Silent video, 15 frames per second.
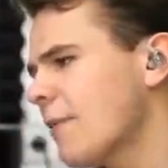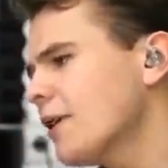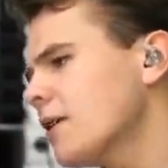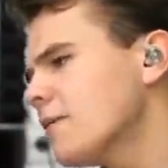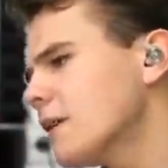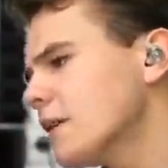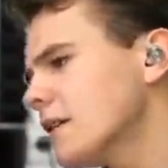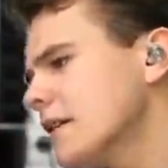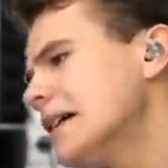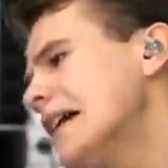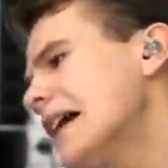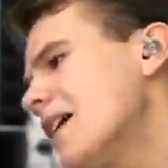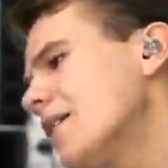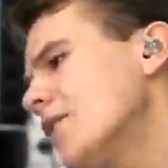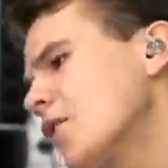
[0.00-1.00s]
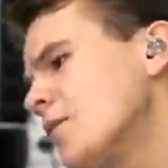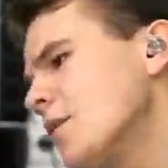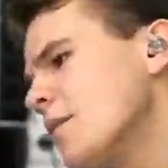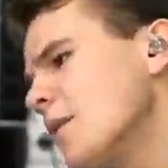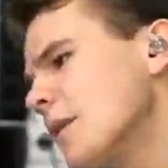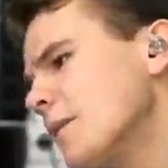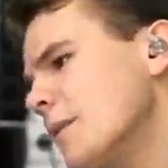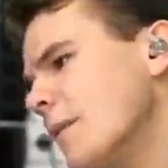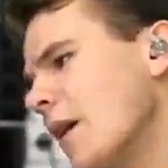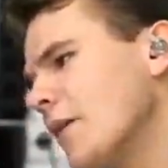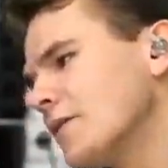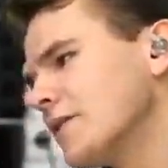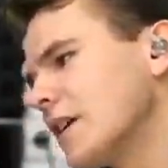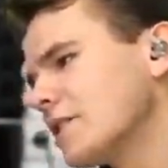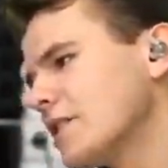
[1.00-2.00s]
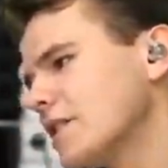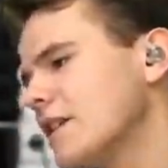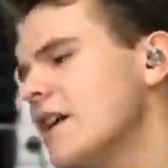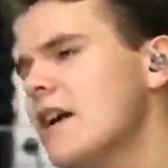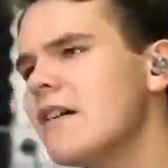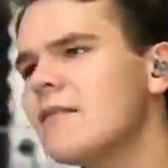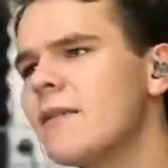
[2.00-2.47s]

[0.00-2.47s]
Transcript: A bit of a little bit of a bounce, actually.